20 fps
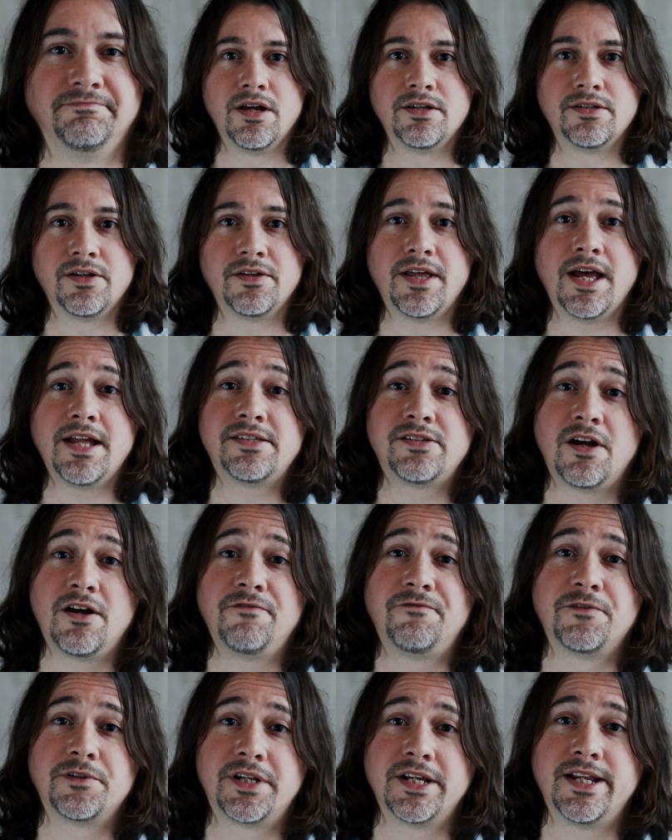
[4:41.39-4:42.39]
So that's
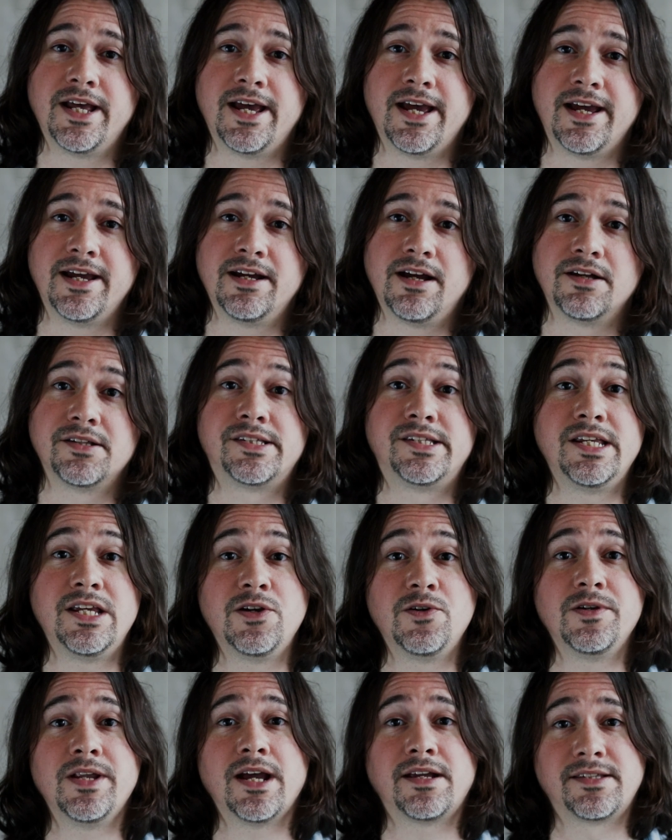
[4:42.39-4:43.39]
all for today. I'll see
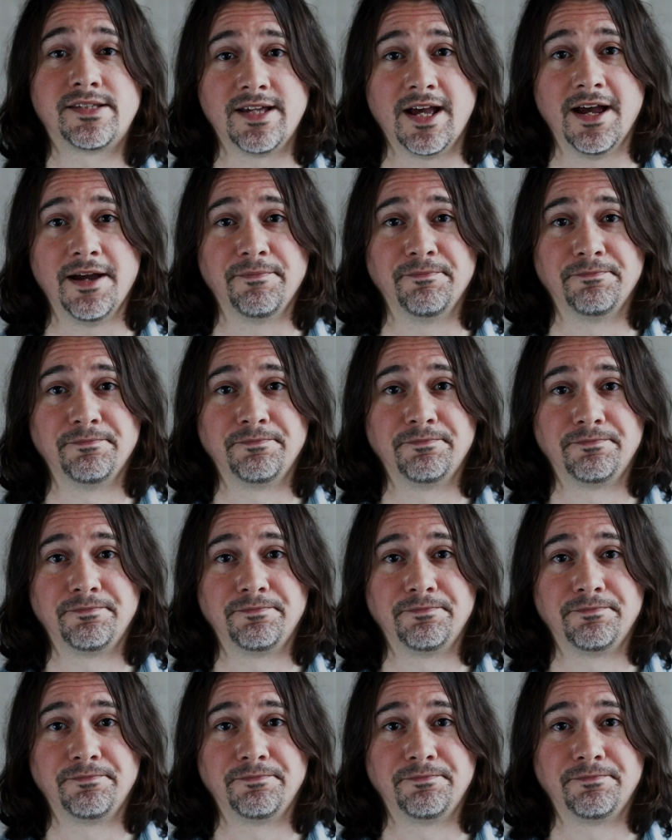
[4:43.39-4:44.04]
you next time.